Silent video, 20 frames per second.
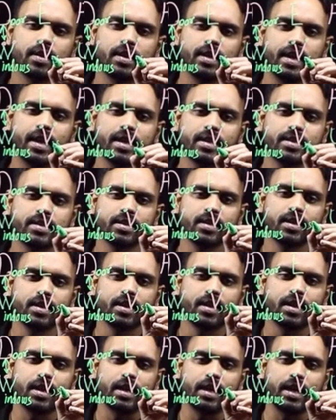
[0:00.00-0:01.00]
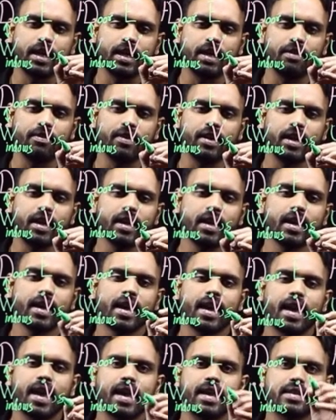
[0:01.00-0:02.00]
Yes,
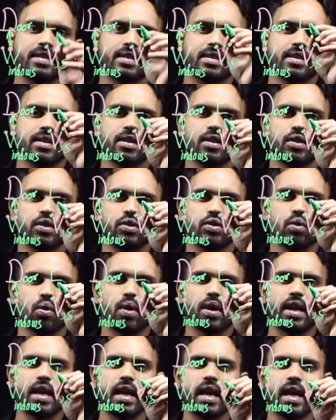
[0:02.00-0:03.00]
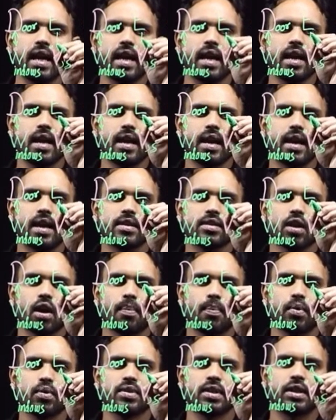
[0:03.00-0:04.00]
EVS. So E is
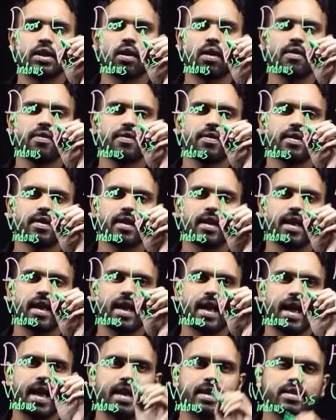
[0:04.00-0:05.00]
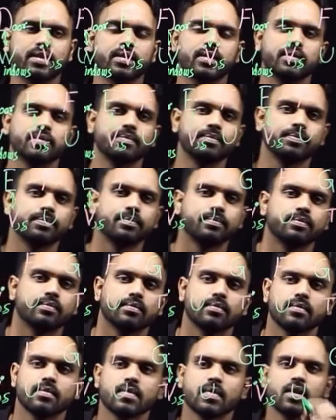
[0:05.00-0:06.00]
opposite of S.
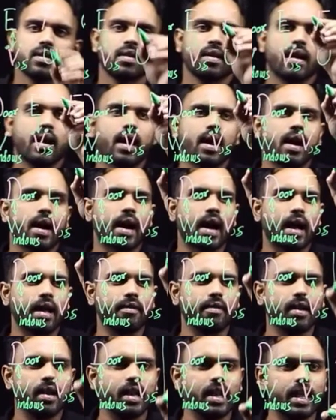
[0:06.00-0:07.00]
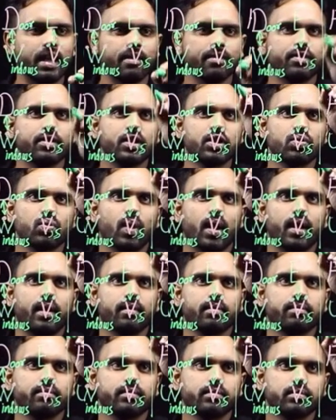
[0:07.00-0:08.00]
I will leave this
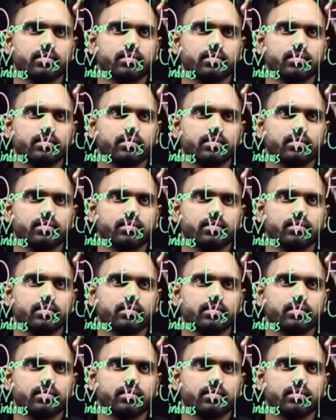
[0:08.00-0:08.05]
one